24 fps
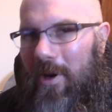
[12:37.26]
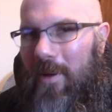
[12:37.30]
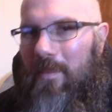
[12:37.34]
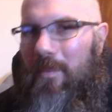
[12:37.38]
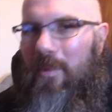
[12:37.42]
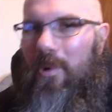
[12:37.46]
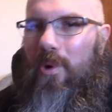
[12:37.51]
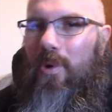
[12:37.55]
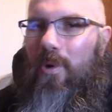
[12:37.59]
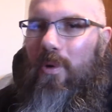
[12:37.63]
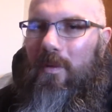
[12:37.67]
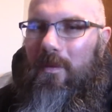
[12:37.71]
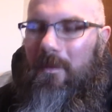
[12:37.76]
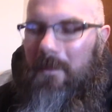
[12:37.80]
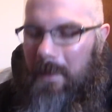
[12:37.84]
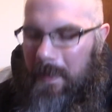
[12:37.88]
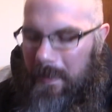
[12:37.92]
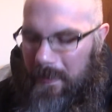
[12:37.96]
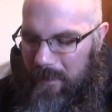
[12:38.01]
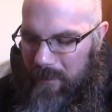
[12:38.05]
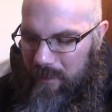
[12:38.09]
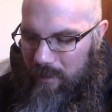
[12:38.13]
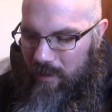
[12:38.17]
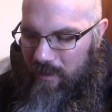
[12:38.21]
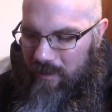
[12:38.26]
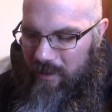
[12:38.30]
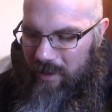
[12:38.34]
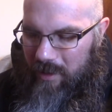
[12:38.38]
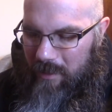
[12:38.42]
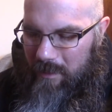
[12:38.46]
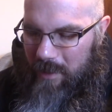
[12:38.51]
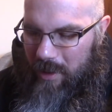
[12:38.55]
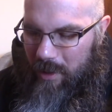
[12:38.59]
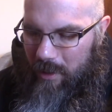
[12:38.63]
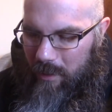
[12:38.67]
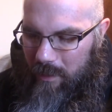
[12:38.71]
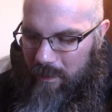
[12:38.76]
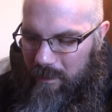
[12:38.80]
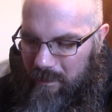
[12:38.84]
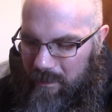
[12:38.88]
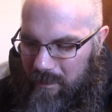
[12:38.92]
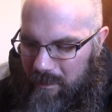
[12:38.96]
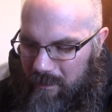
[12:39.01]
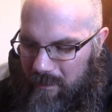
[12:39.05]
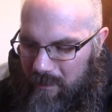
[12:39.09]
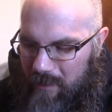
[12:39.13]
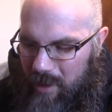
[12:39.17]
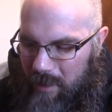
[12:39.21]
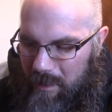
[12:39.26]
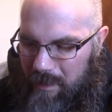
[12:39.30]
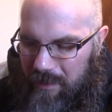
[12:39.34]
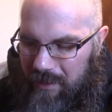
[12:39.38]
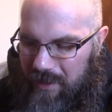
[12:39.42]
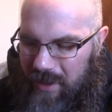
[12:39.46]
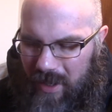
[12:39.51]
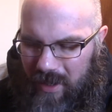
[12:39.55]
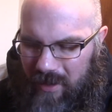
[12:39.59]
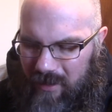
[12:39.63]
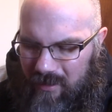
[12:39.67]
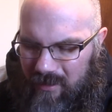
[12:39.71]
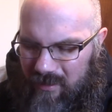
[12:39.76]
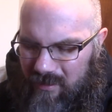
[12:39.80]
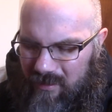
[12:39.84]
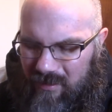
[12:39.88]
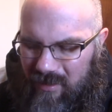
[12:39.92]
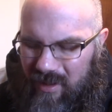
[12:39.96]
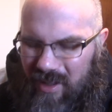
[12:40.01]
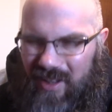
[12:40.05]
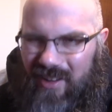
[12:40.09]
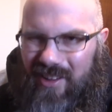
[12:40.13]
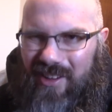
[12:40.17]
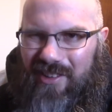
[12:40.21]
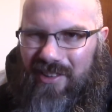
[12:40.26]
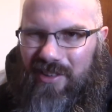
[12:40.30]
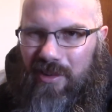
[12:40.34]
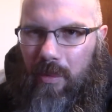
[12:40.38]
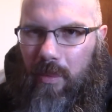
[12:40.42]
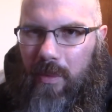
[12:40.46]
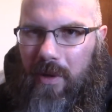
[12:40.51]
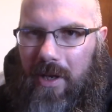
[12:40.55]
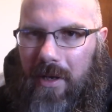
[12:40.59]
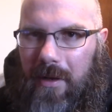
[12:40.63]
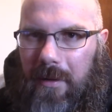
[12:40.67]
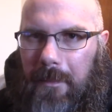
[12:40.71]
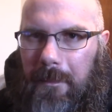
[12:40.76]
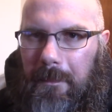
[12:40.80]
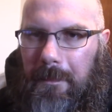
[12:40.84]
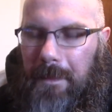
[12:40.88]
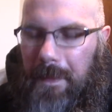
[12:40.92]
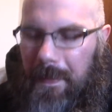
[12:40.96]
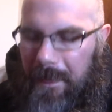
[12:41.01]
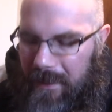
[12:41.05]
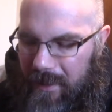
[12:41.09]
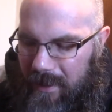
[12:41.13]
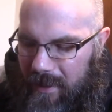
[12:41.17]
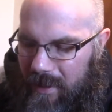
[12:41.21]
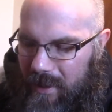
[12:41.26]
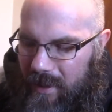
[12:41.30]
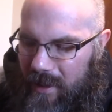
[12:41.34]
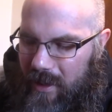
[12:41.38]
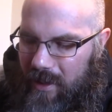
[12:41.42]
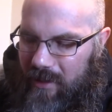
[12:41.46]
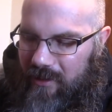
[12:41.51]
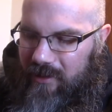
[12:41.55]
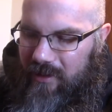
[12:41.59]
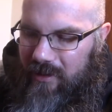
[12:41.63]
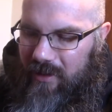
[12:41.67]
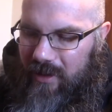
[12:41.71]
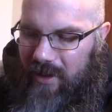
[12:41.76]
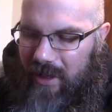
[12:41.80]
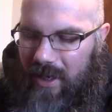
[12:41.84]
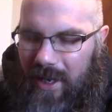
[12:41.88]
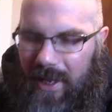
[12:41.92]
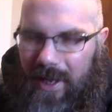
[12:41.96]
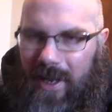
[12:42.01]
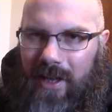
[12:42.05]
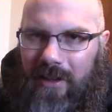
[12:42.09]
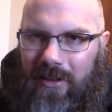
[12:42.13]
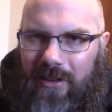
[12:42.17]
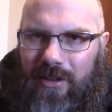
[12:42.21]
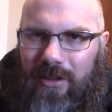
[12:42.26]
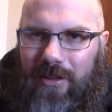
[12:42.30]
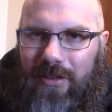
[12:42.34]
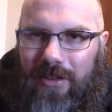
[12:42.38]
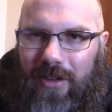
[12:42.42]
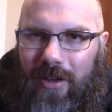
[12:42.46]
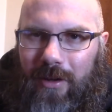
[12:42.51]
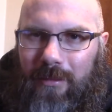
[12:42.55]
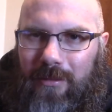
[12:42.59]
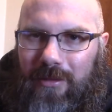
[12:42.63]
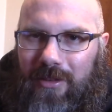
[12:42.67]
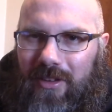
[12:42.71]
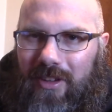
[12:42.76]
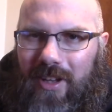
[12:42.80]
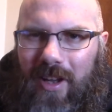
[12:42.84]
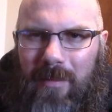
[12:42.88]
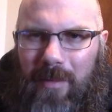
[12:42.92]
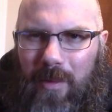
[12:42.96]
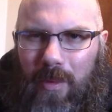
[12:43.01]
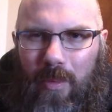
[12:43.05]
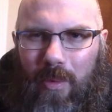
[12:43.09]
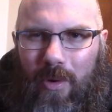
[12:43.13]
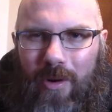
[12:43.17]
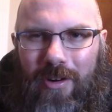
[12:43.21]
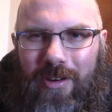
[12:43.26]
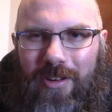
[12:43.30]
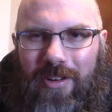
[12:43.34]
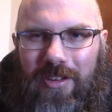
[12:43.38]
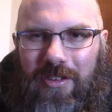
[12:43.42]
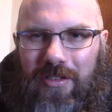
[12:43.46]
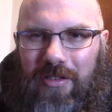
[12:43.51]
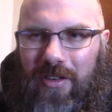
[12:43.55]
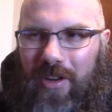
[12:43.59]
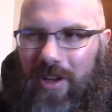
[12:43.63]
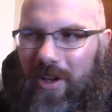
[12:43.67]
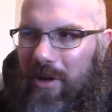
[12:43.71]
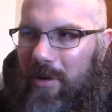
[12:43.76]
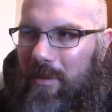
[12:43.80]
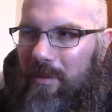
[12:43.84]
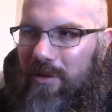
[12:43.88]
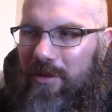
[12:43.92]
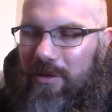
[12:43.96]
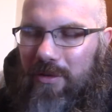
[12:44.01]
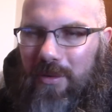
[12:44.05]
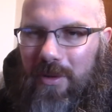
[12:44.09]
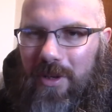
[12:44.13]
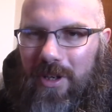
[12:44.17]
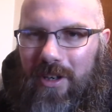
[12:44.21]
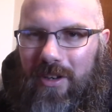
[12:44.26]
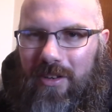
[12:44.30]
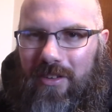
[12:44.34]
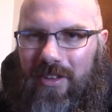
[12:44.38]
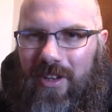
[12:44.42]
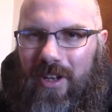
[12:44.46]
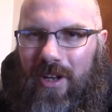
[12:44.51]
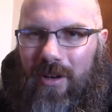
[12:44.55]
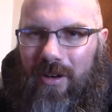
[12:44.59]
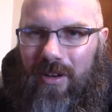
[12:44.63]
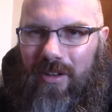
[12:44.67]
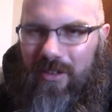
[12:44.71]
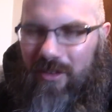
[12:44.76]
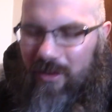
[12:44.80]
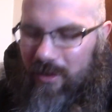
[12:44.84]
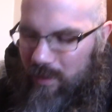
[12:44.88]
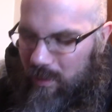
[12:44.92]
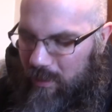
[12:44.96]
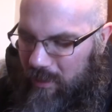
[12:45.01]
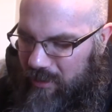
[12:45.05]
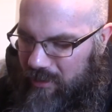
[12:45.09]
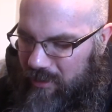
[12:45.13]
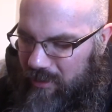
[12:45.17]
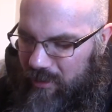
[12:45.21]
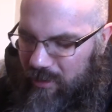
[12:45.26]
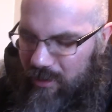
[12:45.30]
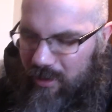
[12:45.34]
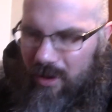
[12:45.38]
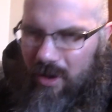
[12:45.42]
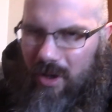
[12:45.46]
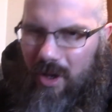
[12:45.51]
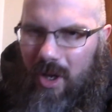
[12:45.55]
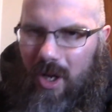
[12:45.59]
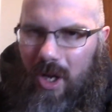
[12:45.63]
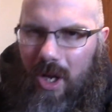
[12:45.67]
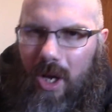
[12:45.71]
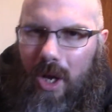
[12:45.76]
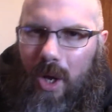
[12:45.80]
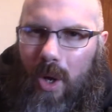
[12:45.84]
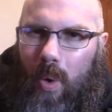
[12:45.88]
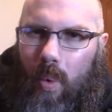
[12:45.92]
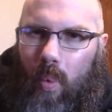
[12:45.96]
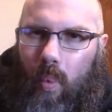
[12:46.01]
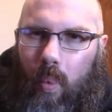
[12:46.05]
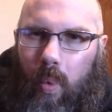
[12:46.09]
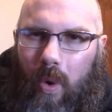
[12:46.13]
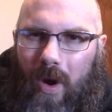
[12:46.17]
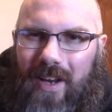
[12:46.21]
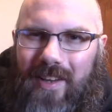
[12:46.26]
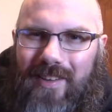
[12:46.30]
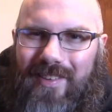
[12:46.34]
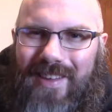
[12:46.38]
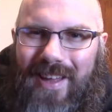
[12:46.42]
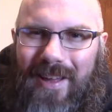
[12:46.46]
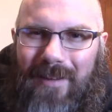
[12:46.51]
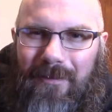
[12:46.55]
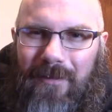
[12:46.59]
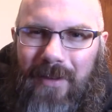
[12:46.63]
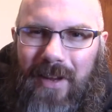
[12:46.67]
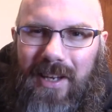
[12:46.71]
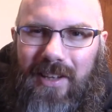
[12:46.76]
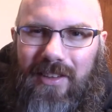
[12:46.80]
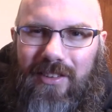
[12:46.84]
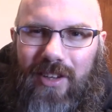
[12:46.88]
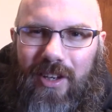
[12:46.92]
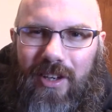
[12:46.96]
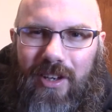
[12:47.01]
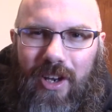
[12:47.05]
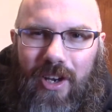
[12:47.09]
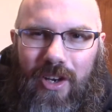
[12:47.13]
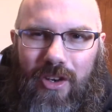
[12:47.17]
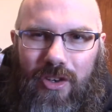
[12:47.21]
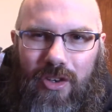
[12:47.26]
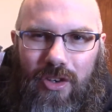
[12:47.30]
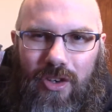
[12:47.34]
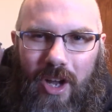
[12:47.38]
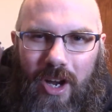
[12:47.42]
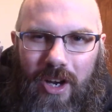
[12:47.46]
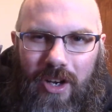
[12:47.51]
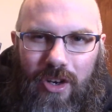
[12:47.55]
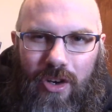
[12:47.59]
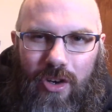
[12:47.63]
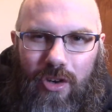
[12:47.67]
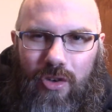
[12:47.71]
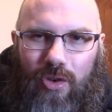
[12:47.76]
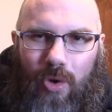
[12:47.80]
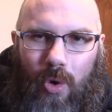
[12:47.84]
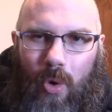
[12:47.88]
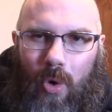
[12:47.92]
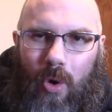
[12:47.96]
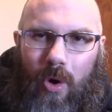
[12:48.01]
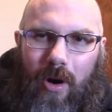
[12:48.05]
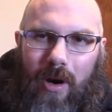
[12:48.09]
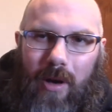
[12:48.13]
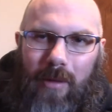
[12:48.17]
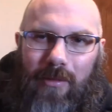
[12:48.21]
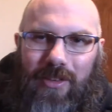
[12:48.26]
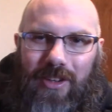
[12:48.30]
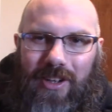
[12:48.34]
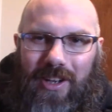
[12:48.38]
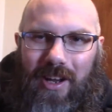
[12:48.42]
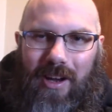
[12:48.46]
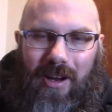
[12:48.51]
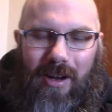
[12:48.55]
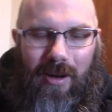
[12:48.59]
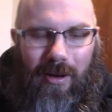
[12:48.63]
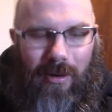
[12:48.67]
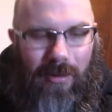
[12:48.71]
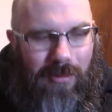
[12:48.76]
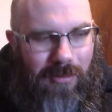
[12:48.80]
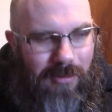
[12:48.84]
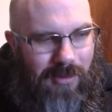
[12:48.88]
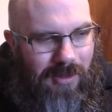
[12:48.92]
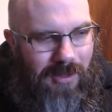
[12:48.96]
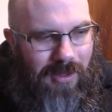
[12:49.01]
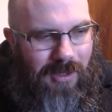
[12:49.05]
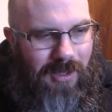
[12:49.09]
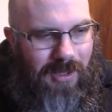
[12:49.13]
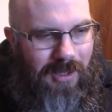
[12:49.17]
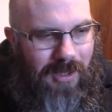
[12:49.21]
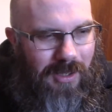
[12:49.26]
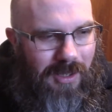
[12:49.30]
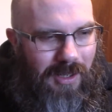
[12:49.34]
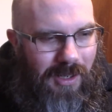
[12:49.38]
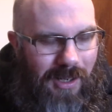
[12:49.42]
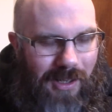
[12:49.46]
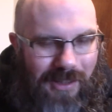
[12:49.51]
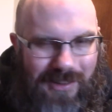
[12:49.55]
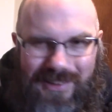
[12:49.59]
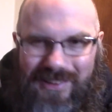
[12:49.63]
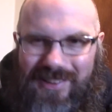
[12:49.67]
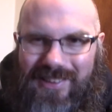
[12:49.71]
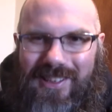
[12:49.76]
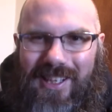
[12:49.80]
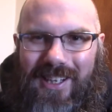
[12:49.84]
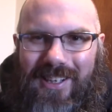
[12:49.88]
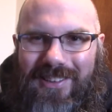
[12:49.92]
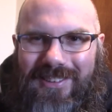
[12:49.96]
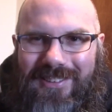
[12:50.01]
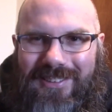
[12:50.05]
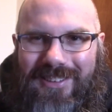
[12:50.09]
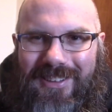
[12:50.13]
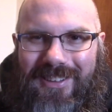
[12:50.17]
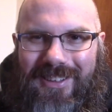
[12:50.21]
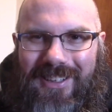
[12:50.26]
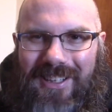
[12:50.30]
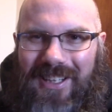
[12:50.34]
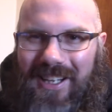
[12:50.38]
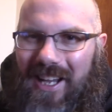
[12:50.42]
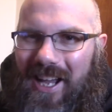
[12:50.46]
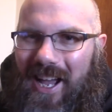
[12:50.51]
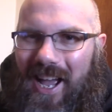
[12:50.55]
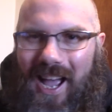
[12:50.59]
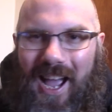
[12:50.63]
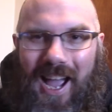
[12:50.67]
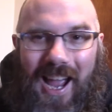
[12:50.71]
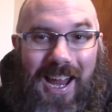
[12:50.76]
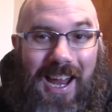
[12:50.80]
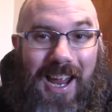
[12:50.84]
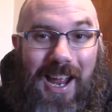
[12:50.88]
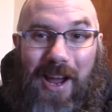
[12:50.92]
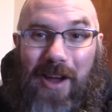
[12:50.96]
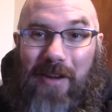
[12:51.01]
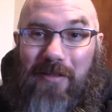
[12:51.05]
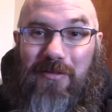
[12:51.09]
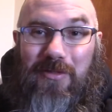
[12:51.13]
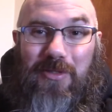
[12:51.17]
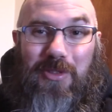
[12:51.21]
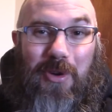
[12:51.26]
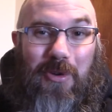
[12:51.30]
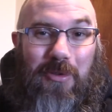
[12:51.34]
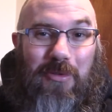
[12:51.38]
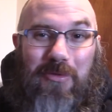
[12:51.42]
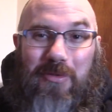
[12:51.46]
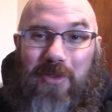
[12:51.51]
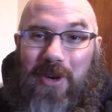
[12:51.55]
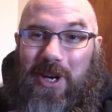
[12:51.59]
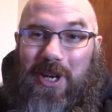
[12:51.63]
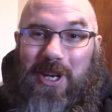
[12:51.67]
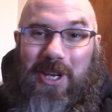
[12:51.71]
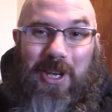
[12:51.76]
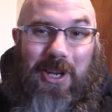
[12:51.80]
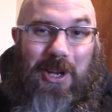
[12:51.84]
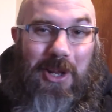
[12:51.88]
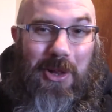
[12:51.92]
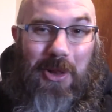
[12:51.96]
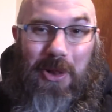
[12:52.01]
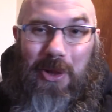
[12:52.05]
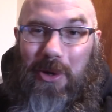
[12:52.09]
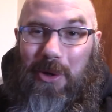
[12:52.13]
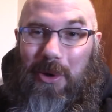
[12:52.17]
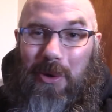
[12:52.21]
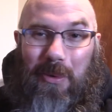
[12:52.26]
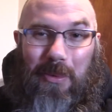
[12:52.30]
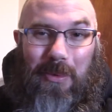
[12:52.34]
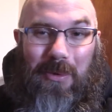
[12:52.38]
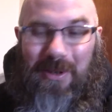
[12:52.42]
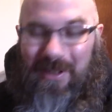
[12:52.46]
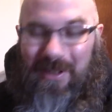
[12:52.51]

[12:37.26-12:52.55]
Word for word: to moving in about a couple days, like less than a week. And she's like, can I ask you something? She's like, I've been wondering this for like almost 2 years now. And this is what? She goes, what is that face on your door? And I was like, oh. I says, honestly, I have no fucking clue.